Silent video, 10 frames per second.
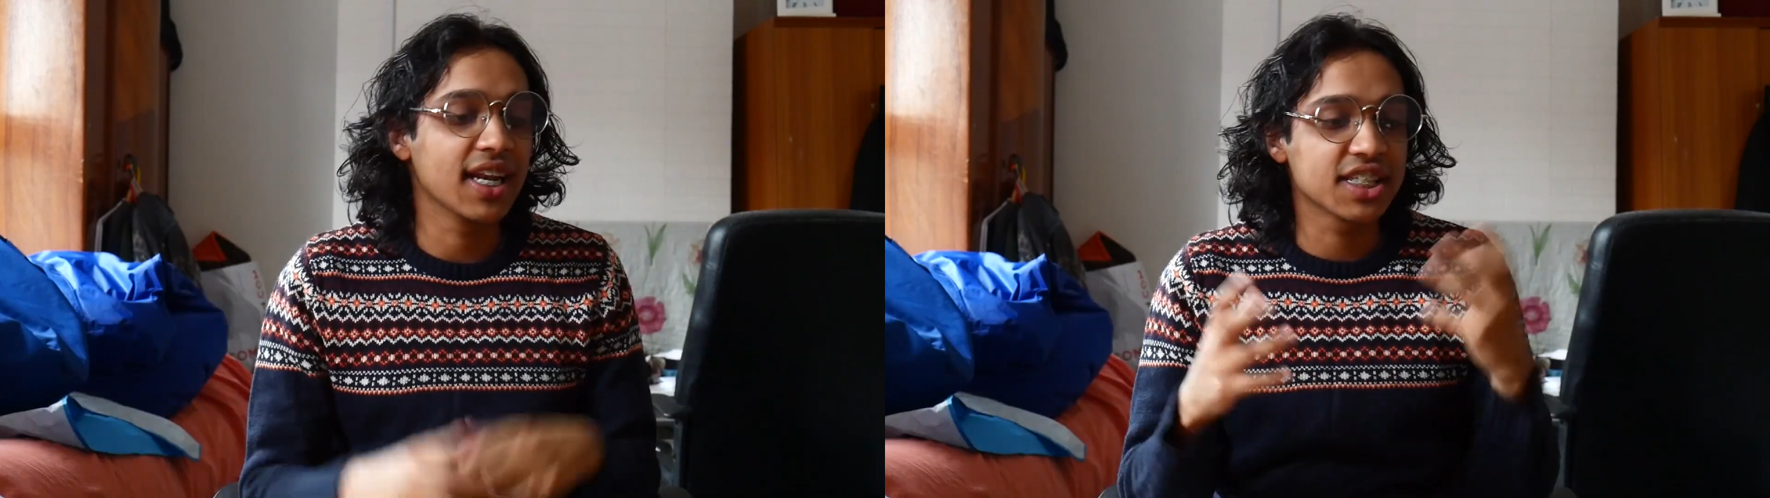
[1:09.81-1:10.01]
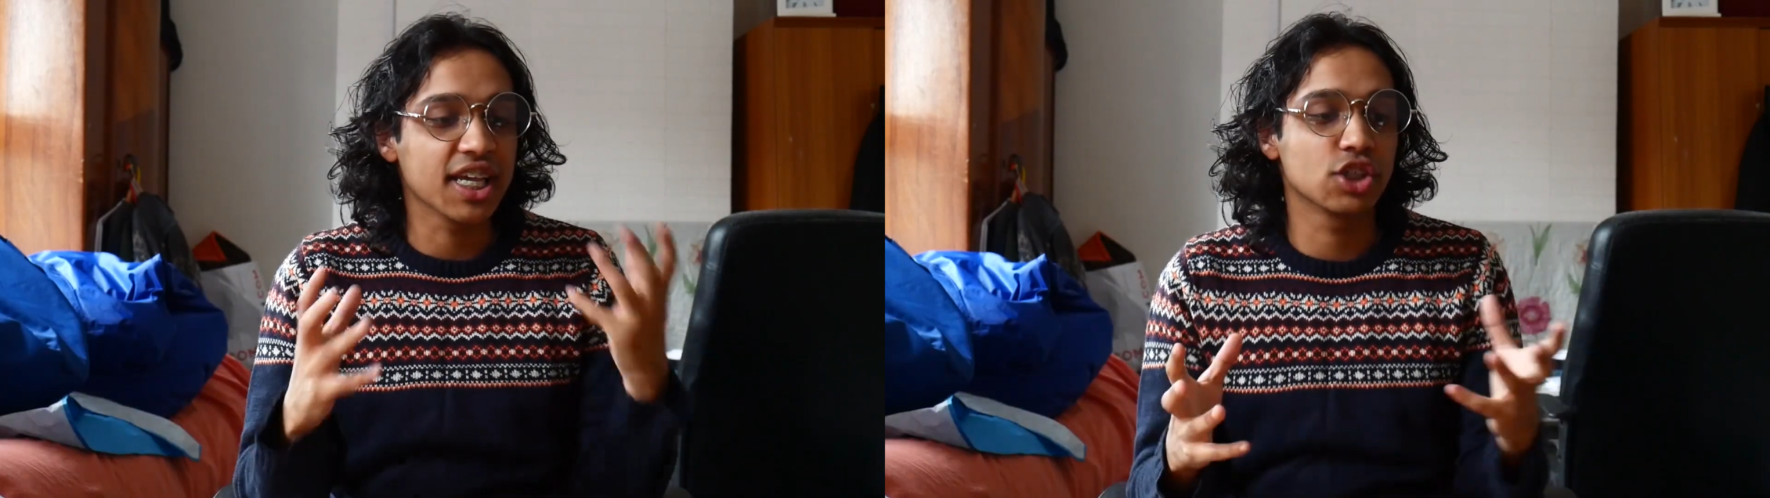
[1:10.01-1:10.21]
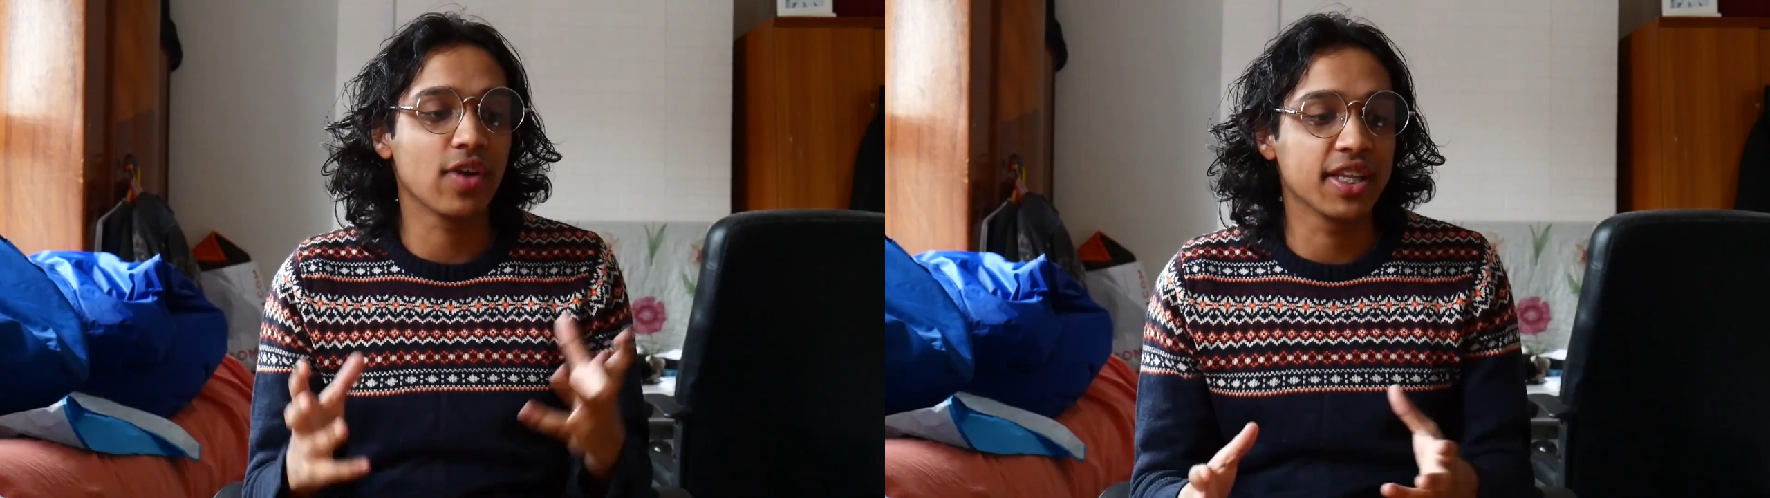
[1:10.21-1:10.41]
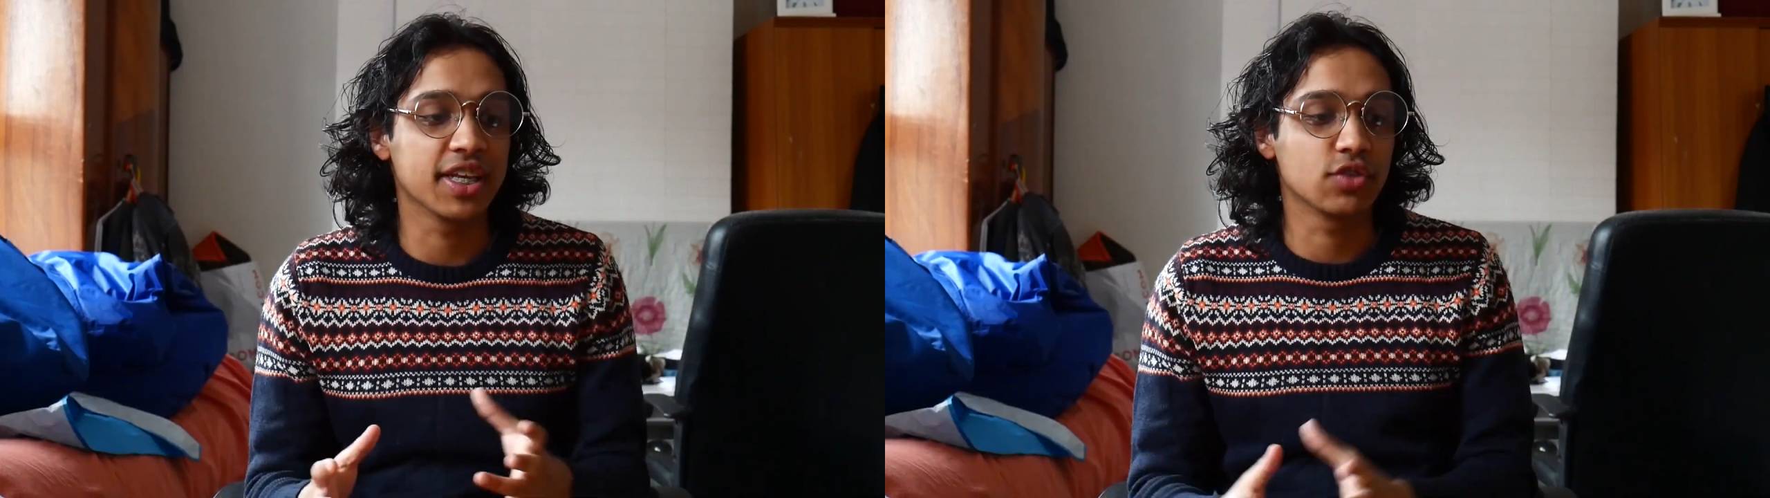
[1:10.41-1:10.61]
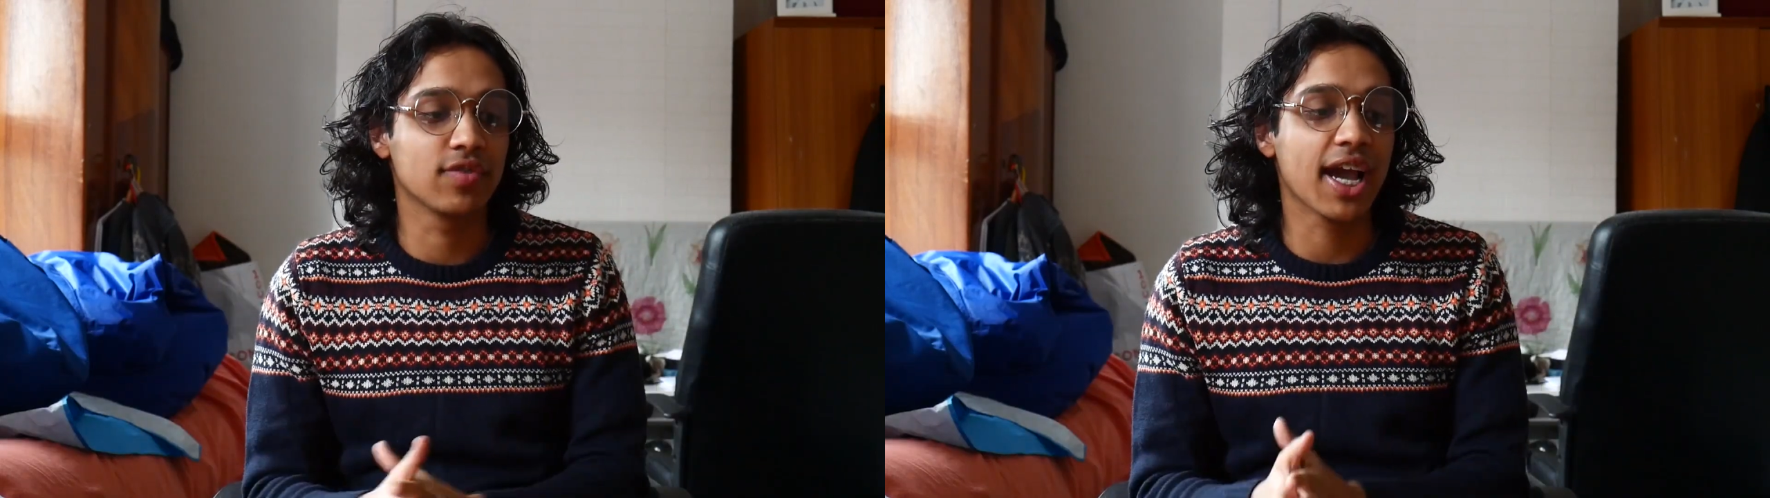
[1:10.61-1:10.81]
let's get straight into
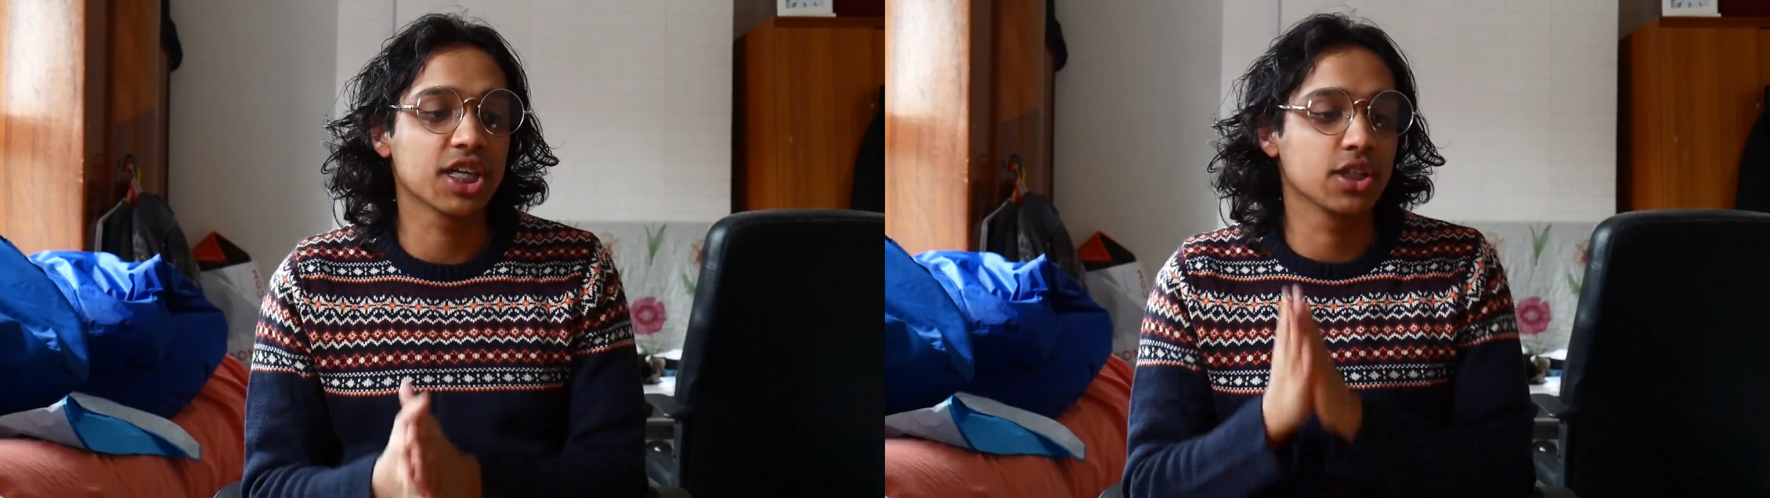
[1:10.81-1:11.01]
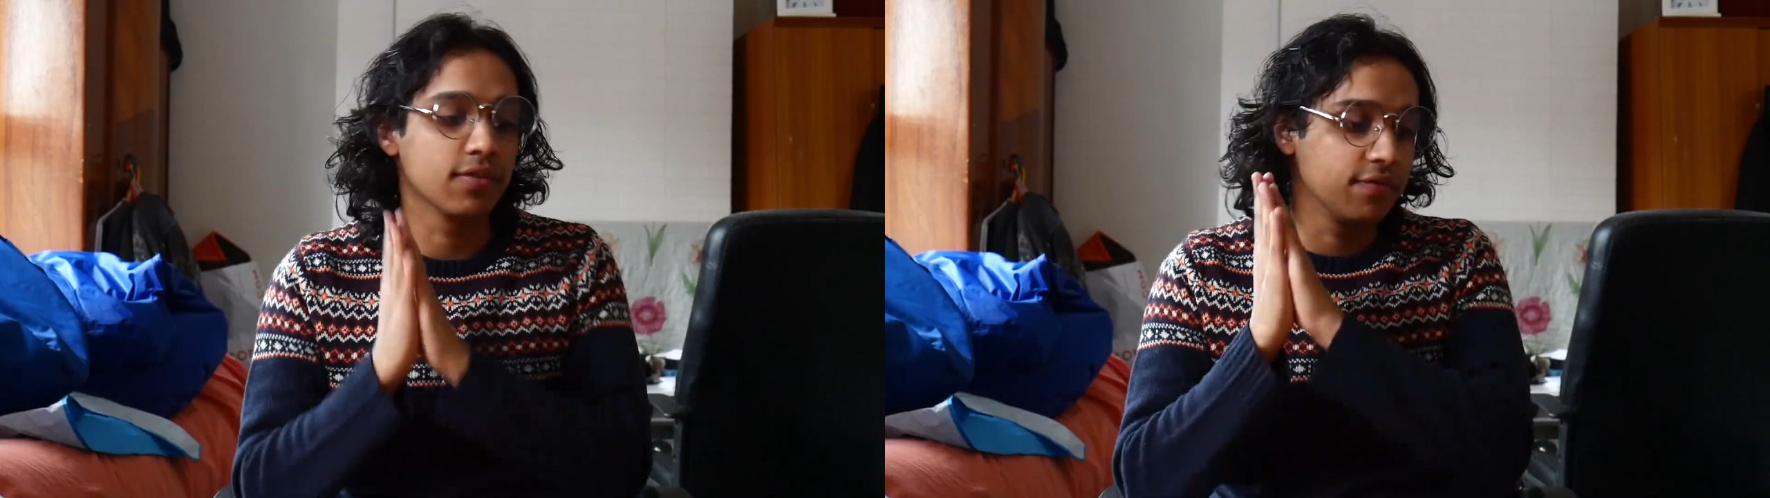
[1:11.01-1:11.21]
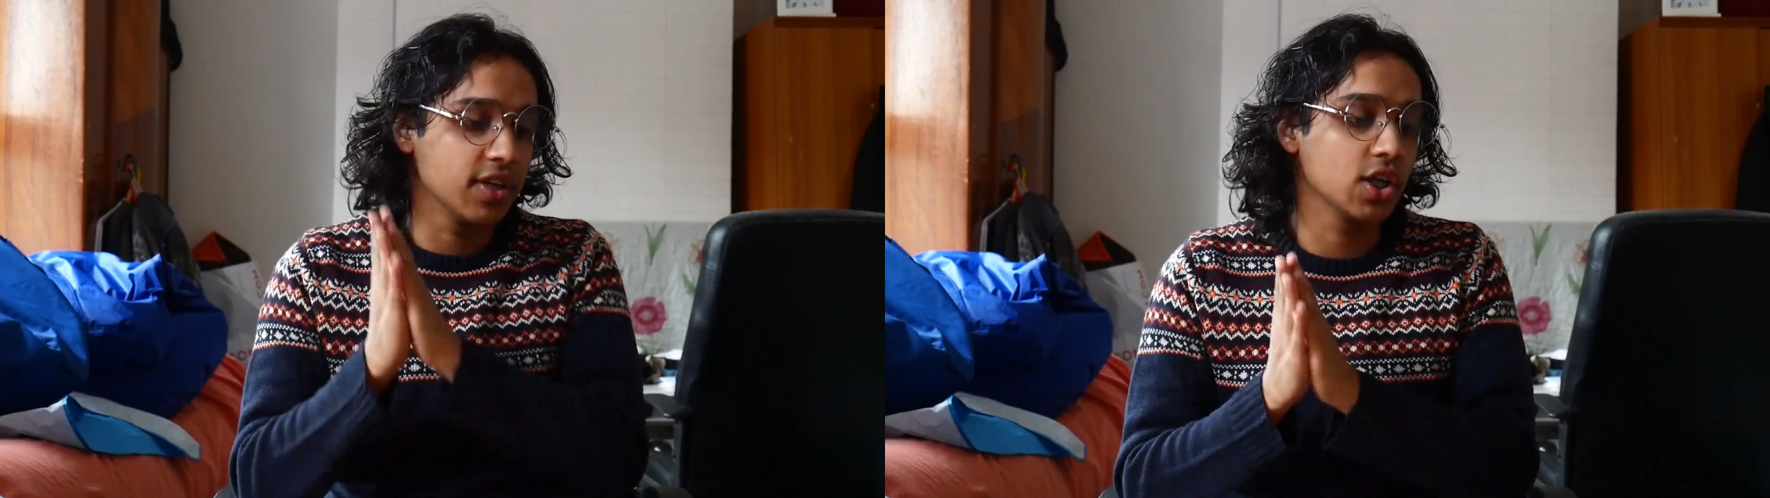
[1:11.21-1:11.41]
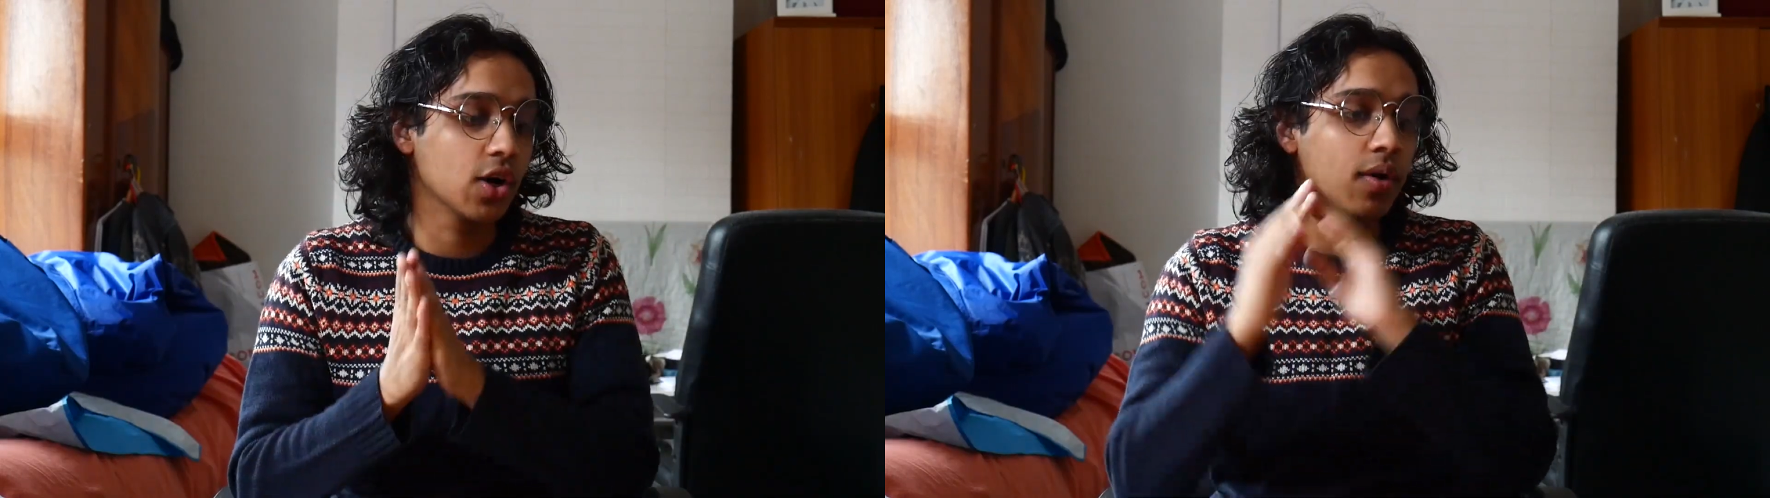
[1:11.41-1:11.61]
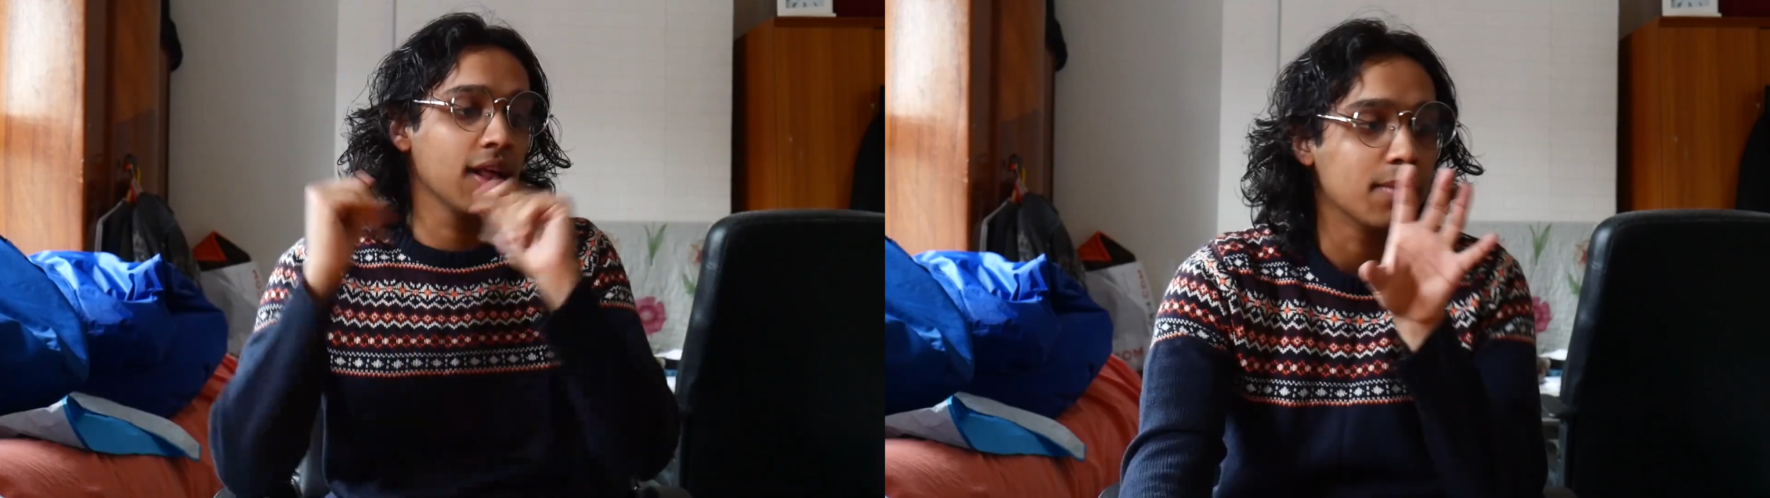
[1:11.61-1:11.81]
this reaction video.